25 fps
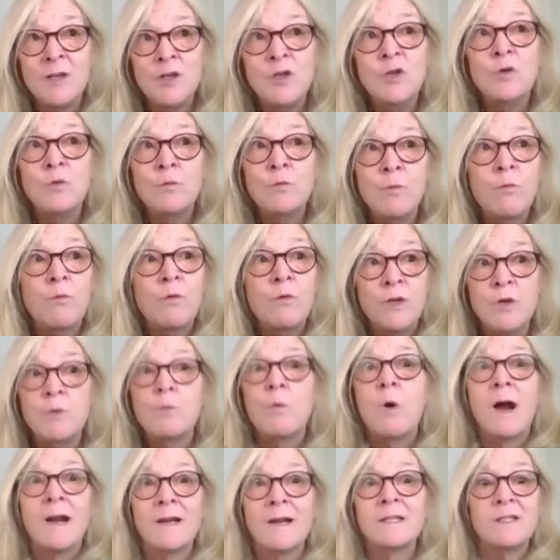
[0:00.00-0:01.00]
you you
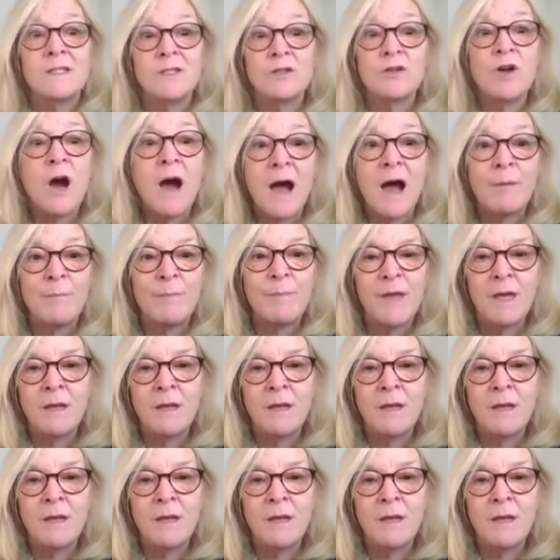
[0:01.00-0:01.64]
want to stop